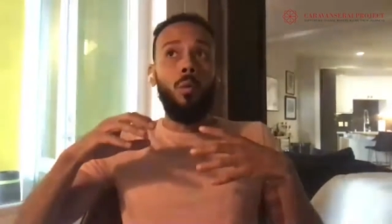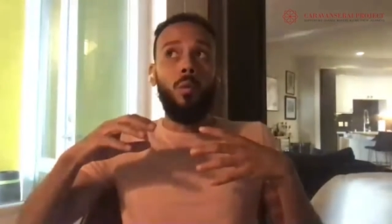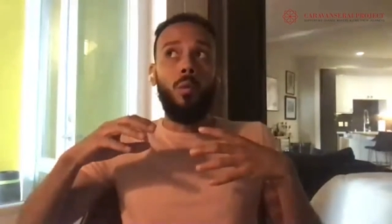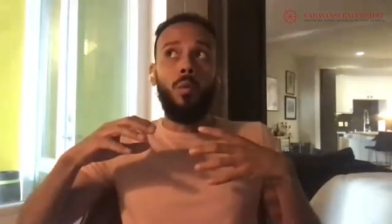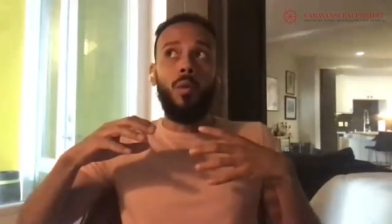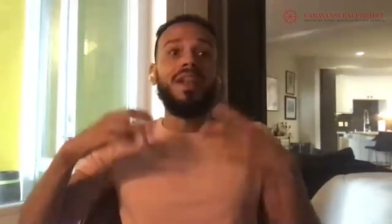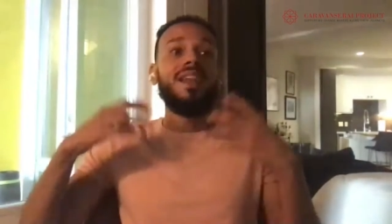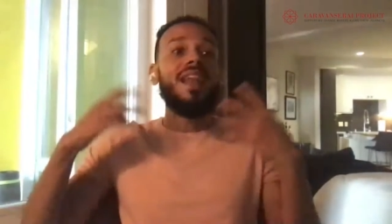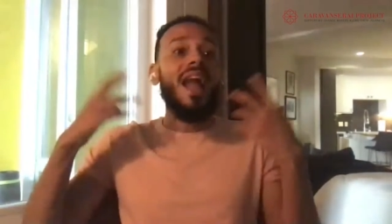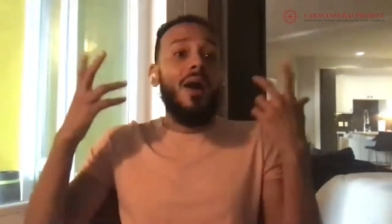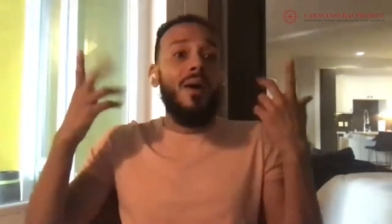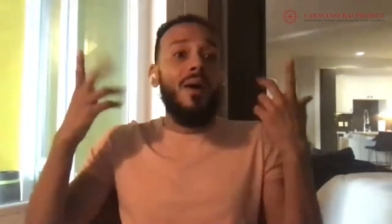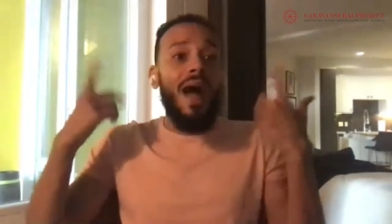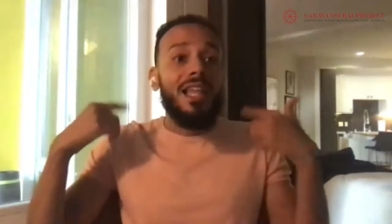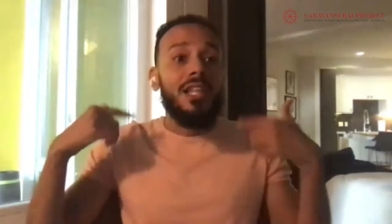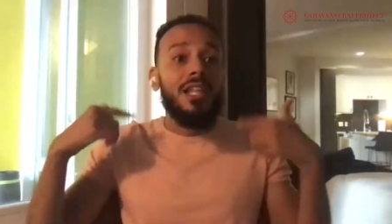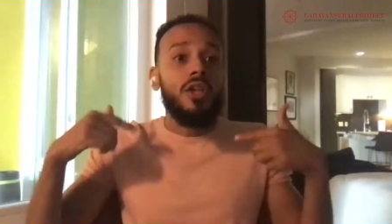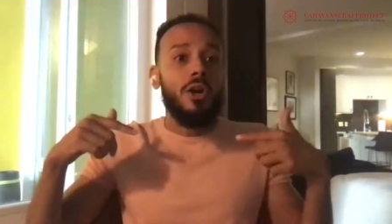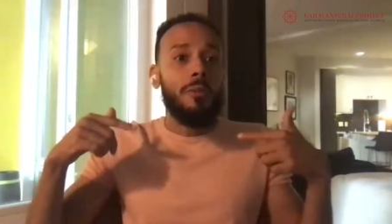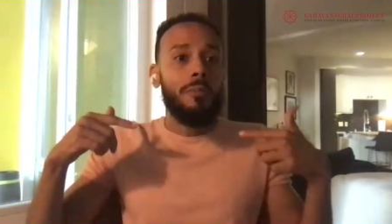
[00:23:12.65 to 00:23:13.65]
what now I
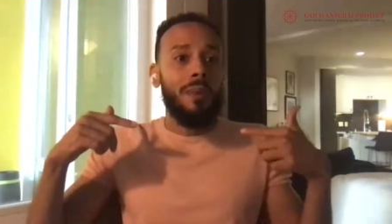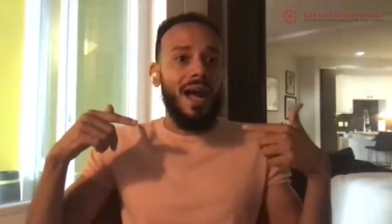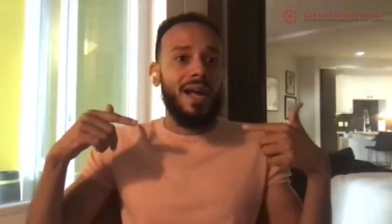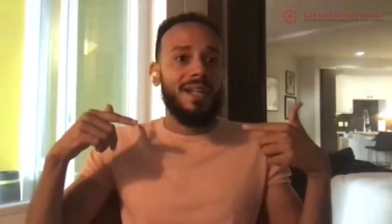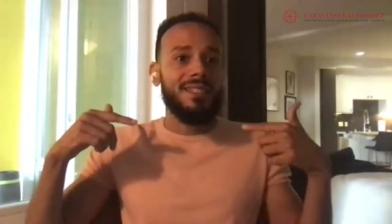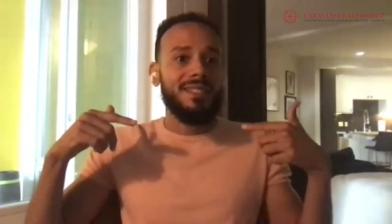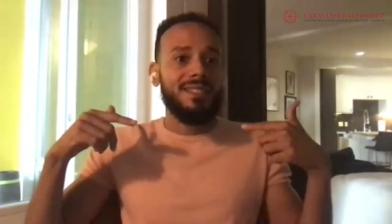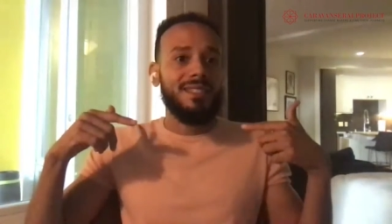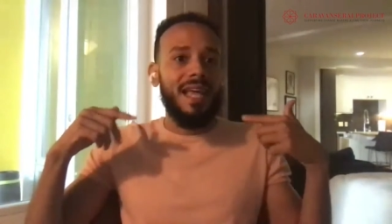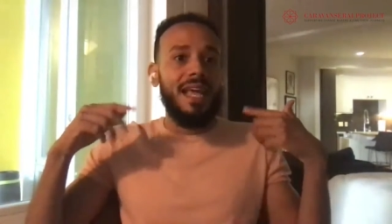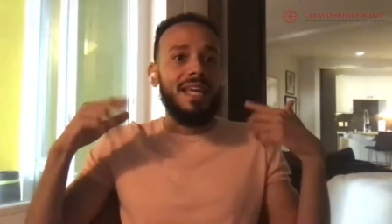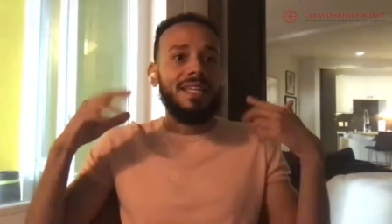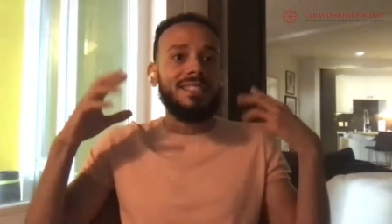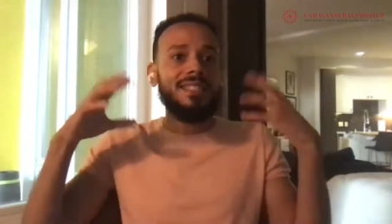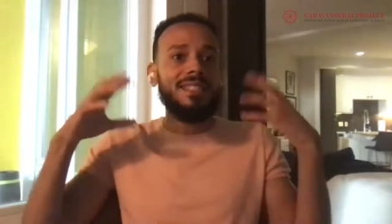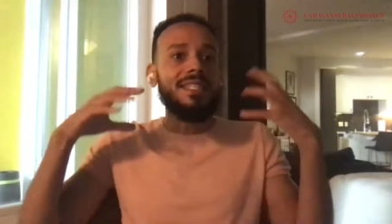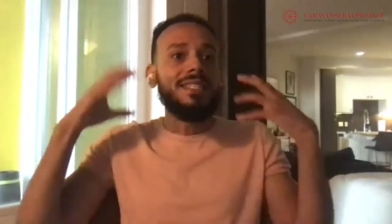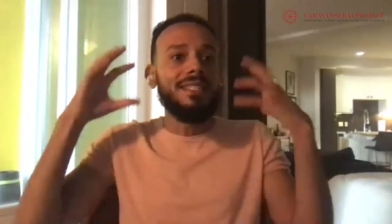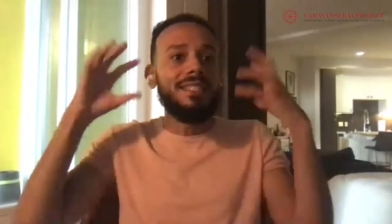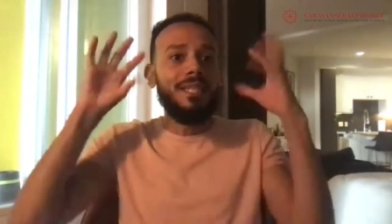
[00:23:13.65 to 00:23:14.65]
look back to say as
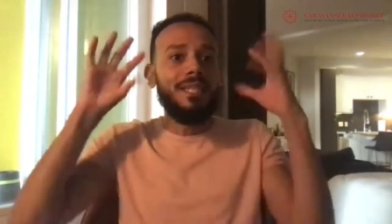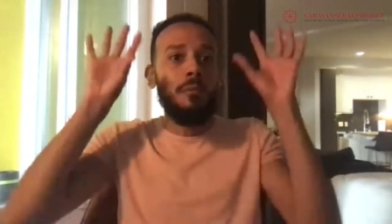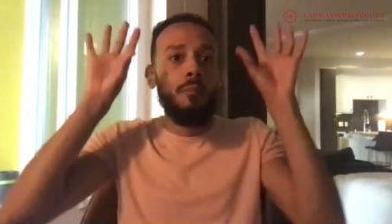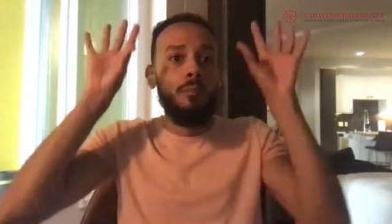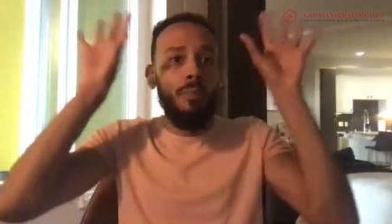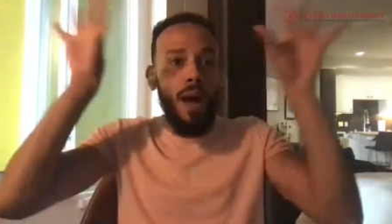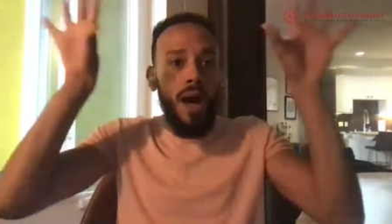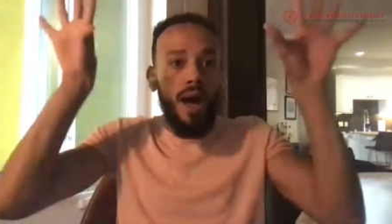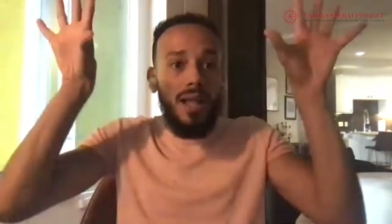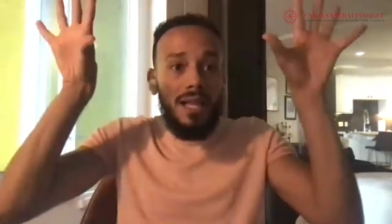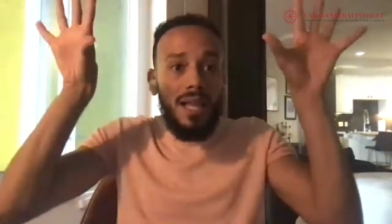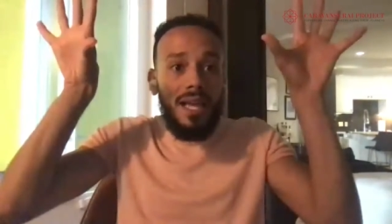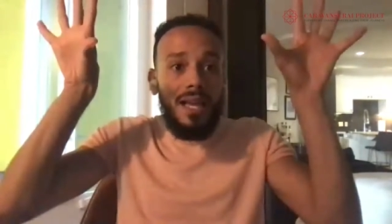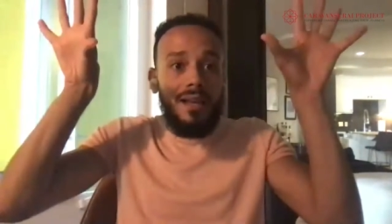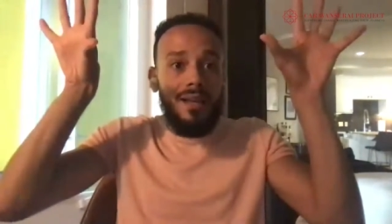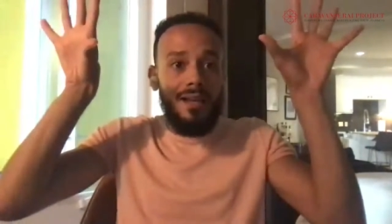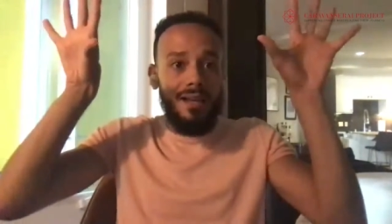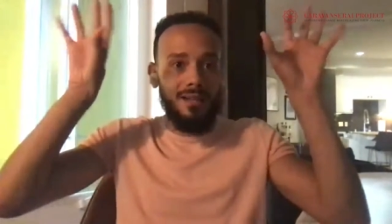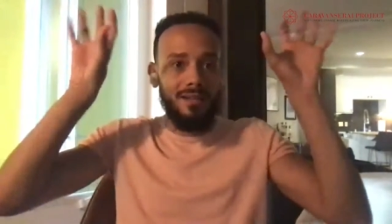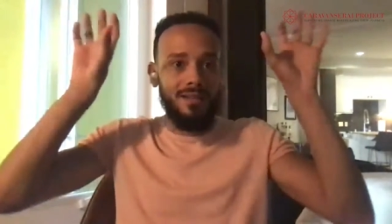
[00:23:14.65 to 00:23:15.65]
these symbolic
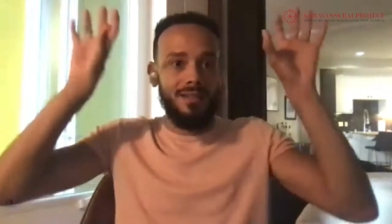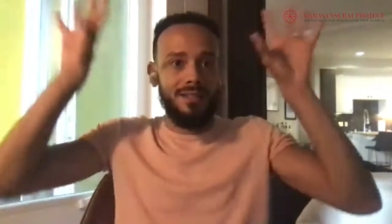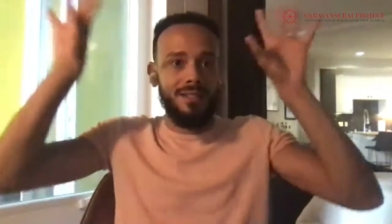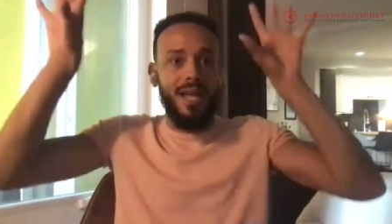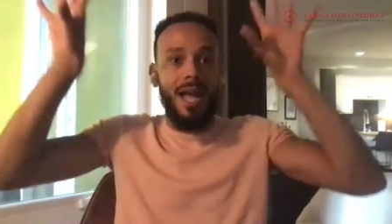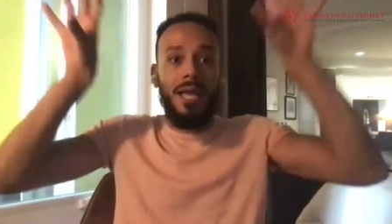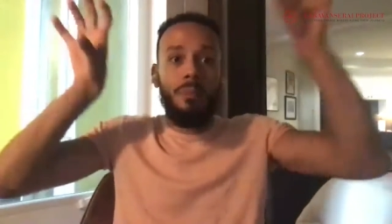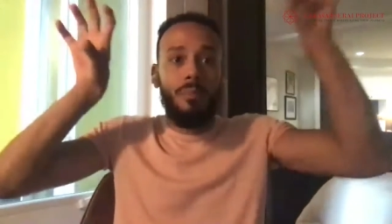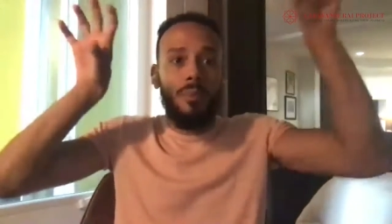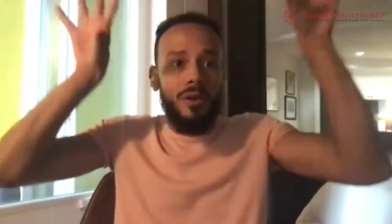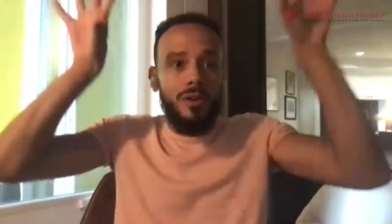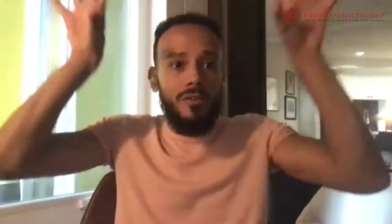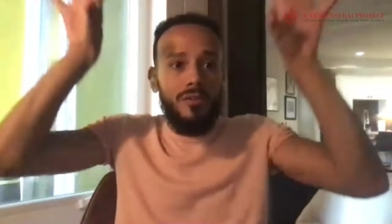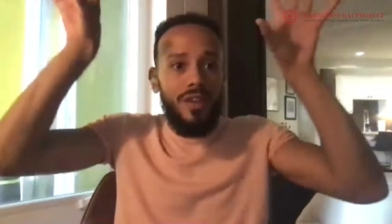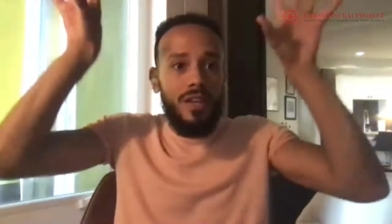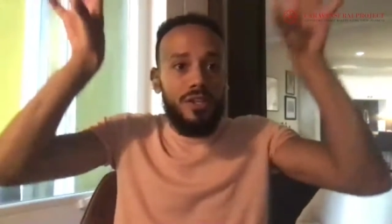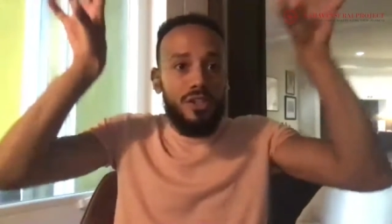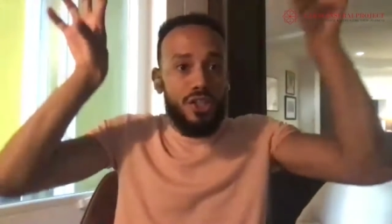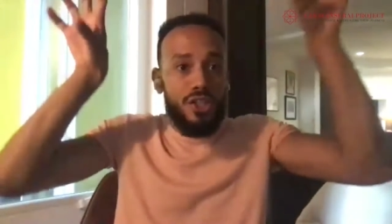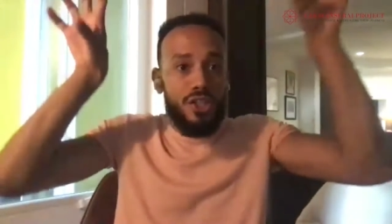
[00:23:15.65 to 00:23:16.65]
type of
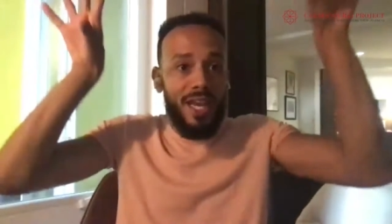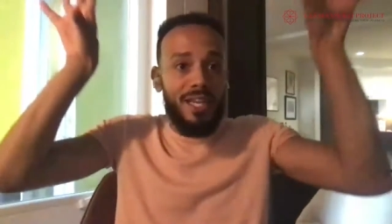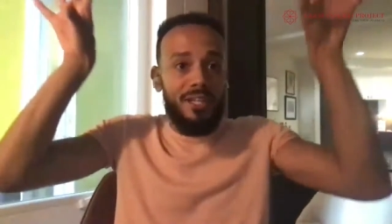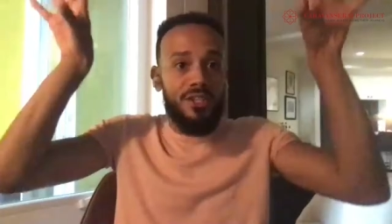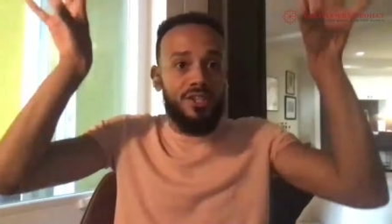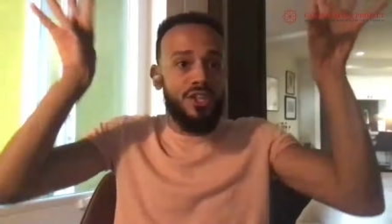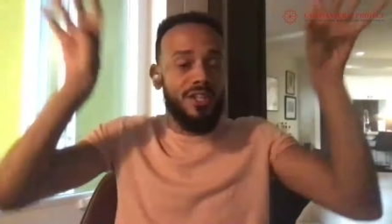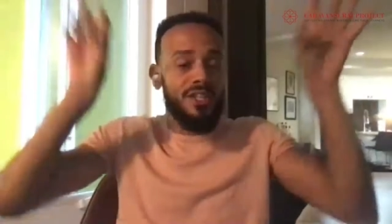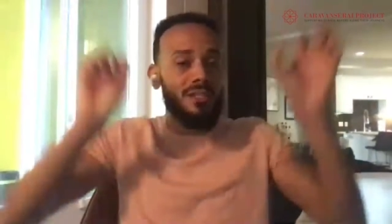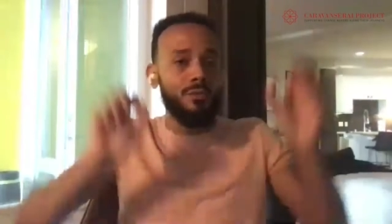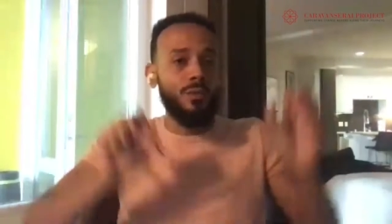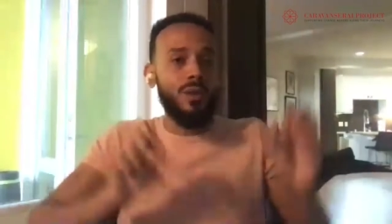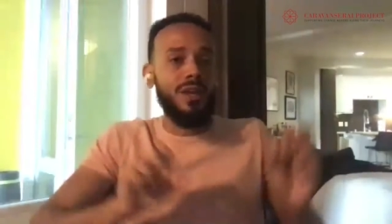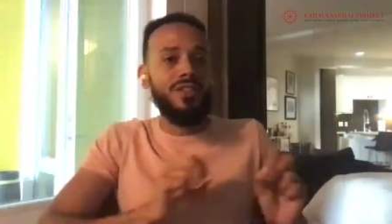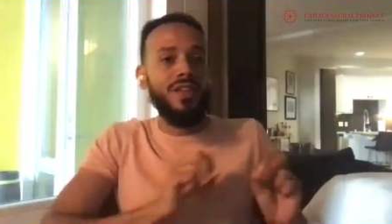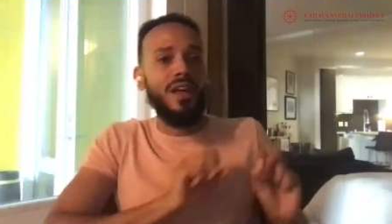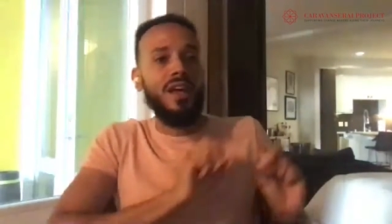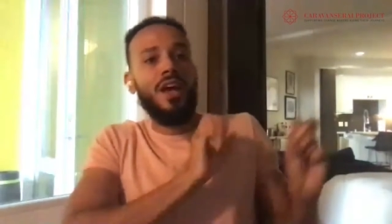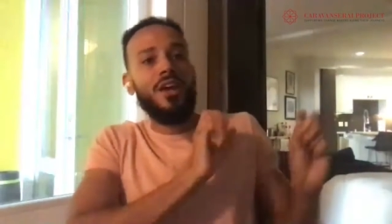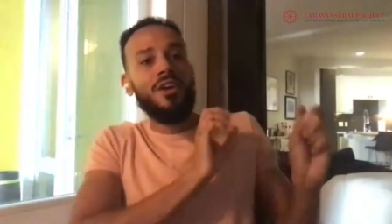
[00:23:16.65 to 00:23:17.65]
changes with,